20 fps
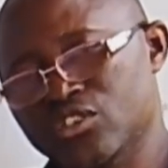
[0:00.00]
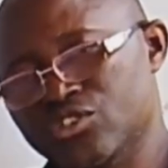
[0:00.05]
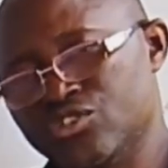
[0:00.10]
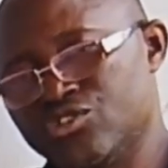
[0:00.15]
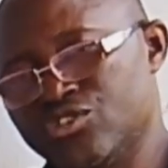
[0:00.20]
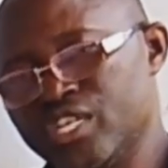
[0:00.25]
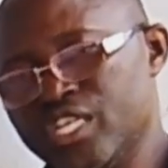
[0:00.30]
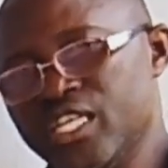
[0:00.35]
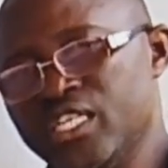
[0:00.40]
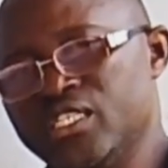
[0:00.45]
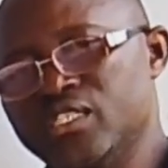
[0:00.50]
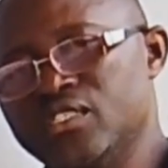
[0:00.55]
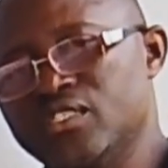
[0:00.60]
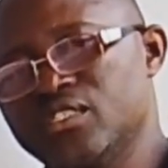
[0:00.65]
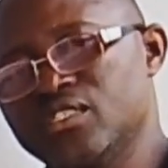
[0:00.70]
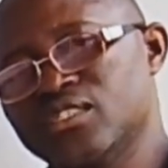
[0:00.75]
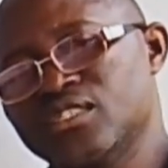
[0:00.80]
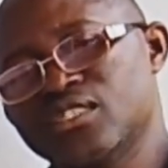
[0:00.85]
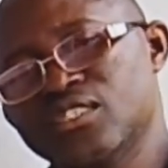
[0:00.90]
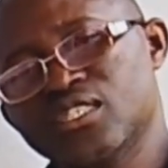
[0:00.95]
drain
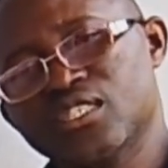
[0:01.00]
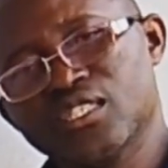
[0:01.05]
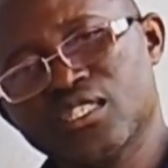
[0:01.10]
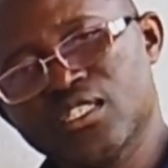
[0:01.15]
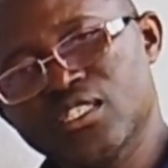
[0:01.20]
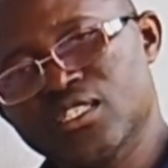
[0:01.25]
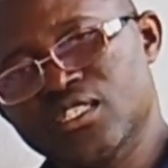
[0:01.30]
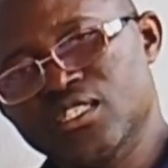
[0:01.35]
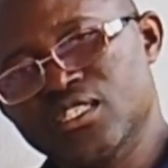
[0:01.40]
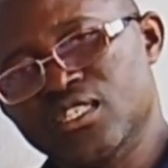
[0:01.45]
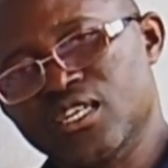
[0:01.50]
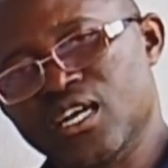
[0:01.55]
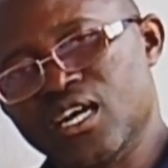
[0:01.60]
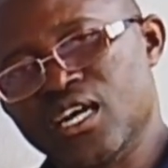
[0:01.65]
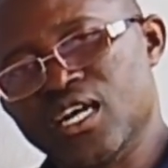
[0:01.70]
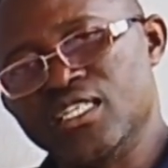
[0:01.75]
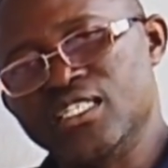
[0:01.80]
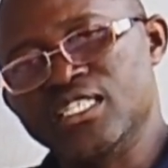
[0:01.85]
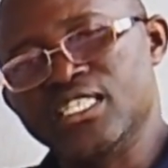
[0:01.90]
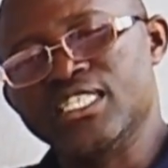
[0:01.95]

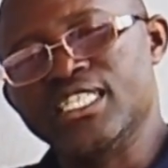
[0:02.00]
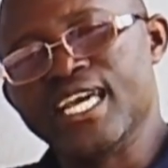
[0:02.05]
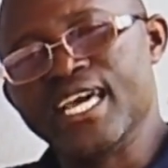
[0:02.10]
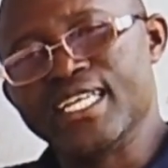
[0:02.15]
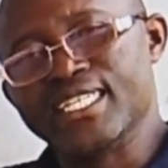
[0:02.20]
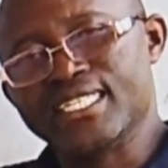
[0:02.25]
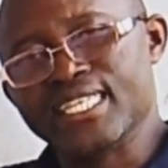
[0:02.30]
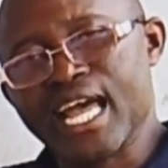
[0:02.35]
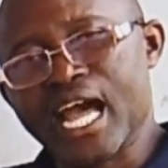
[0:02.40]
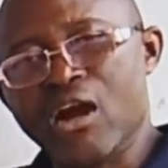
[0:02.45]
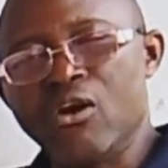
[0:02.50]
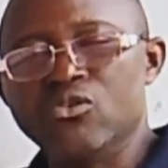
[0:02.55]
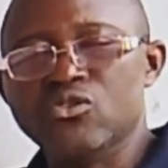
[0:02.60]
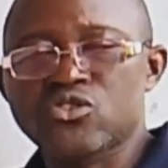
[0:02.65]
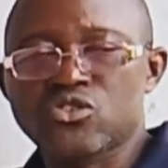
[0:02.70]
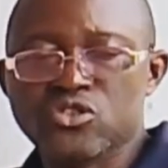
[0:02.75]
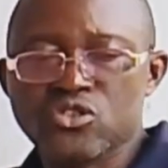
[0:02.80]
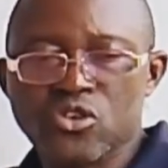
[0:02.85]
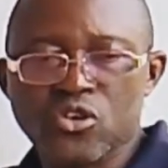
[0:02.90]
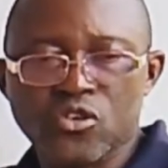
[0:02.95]
the dirt out
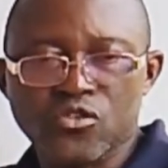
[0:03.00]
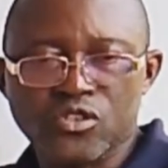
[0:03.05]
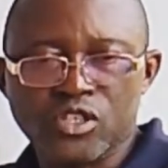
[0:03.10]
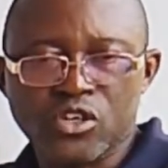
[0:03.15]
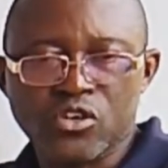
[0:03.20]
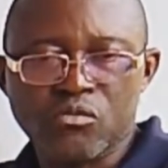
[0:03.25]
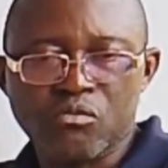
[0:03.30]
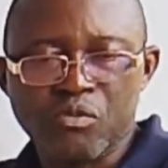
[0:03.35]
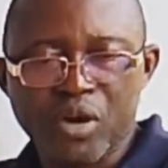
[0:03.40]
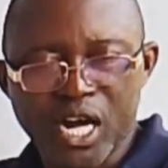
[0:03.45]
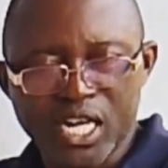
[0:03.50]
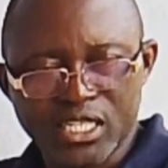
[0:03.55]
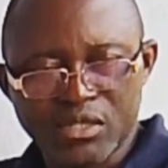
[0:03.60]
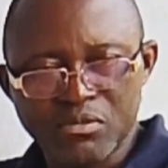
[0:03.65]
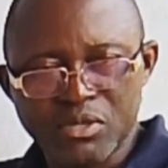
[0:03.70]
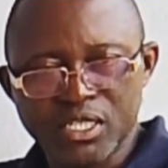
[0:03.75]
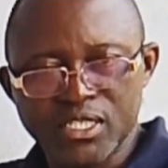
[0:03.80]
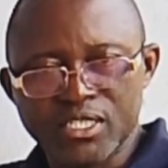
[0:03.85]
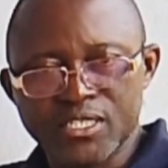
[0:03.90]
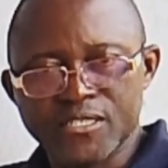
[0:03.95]
of the
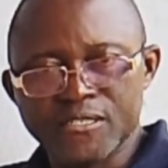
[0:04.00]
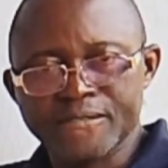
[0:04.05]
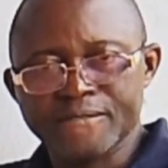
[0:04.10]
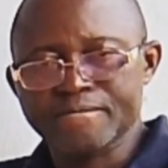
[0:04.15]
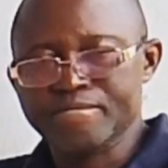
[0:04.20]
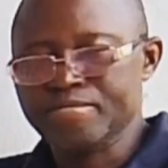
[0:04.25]
compartment.